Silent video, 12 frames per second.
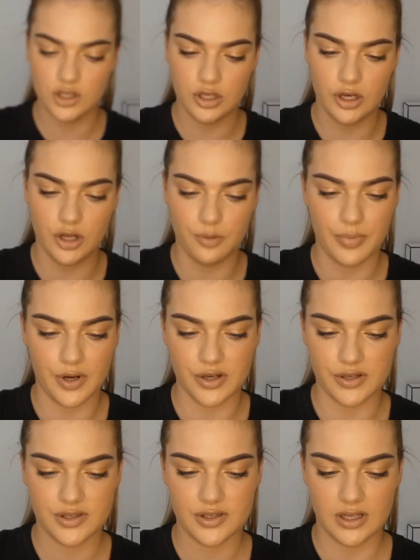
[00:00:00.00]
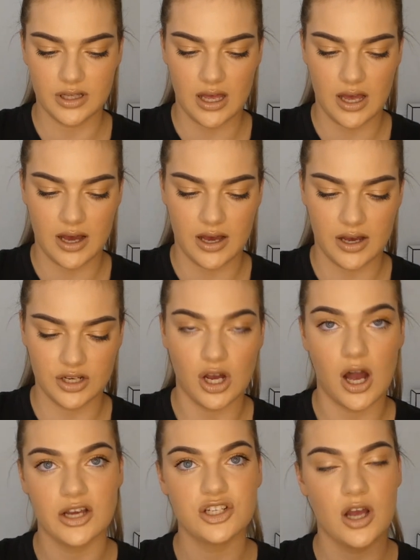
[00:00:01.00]
Girl Boss
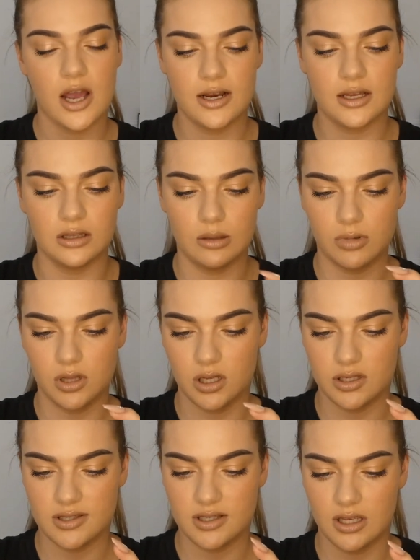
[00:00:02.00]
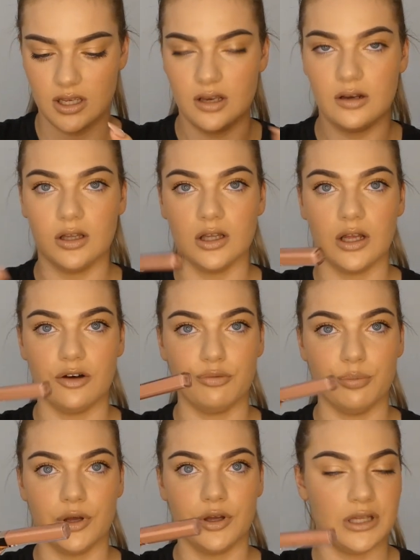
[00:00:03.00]
High Shine Lip Gloss in
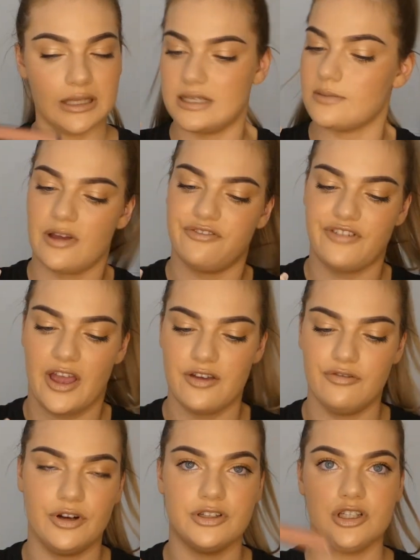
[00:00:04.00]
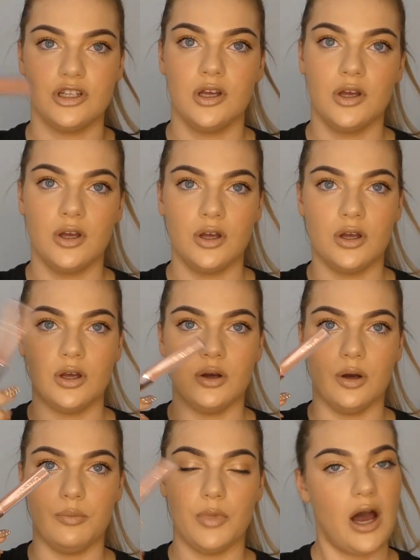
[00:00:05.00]
Lovebird. This is my favourite
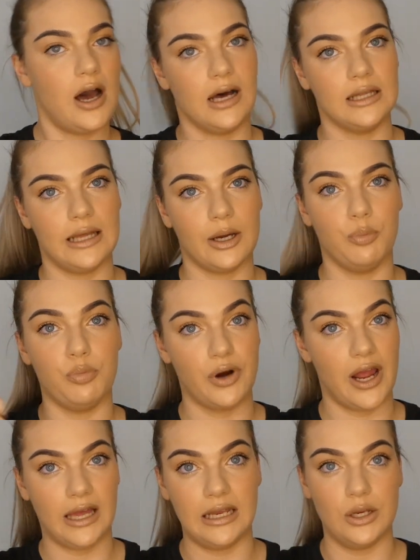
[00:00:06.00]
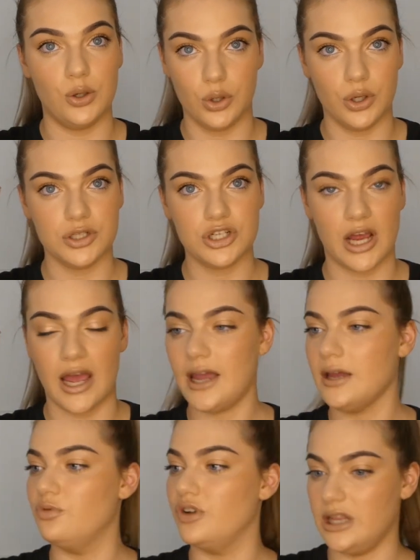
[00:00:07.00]
like a brownie nude
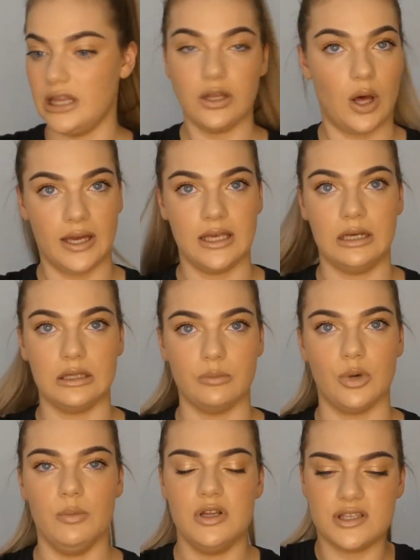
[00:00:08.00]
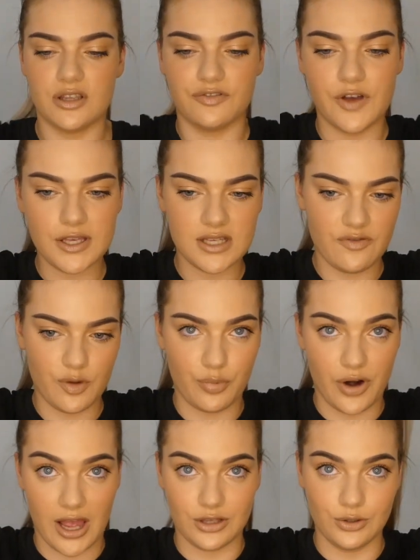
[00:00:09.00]
shade. Really liking it at the moment. It's the first ever
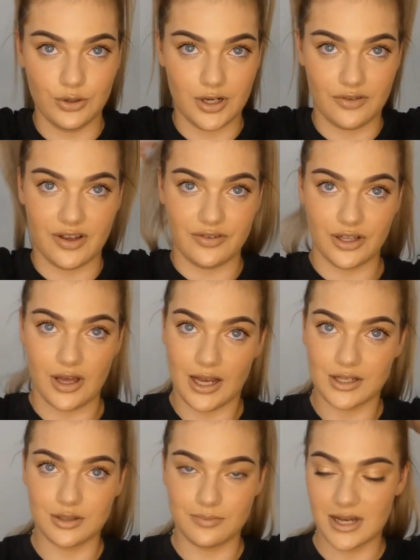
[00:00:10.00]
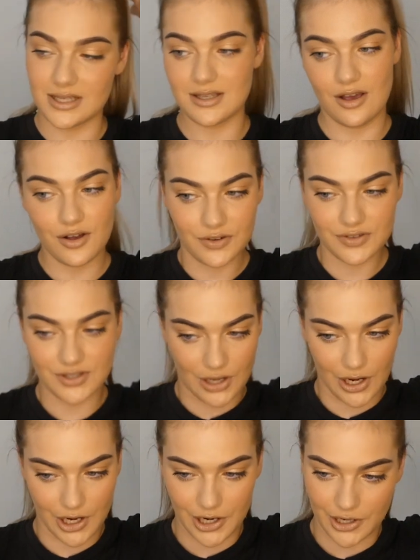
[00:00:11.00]
brown nude I've ever liked on myself,
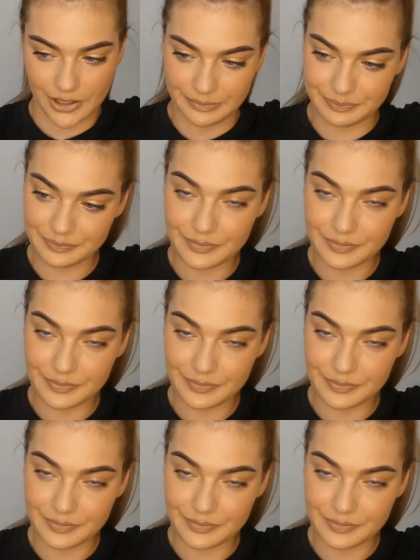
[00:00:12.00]
so